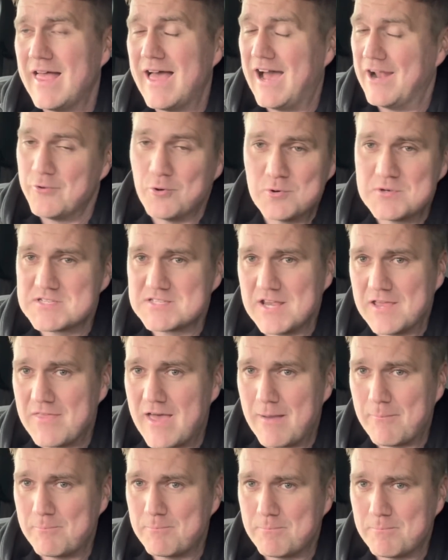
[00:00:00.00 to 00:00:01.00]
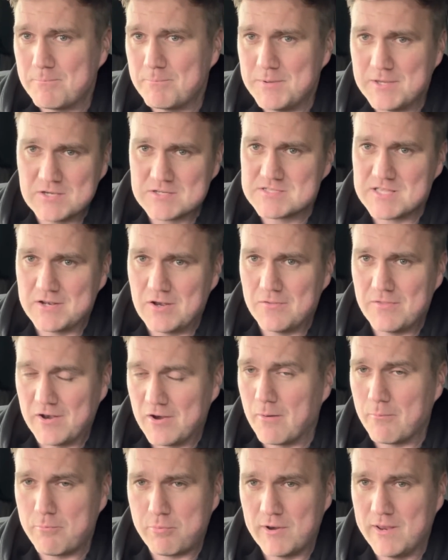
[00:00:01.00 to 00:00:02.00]
I don't say that because they're
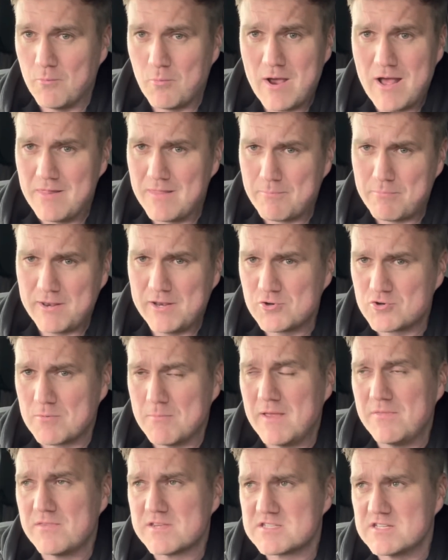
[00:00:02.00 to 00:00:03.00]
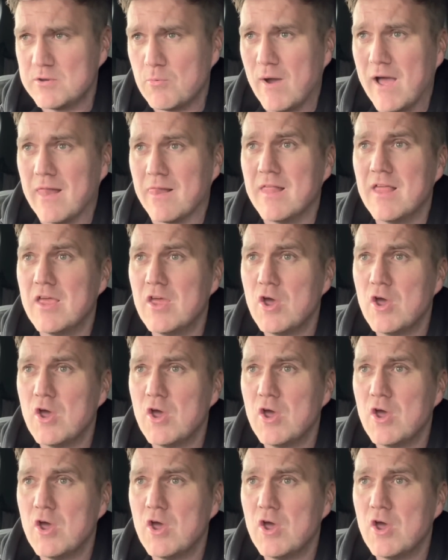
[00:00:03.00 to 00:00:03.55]
not playing well. They're playing tremendously well.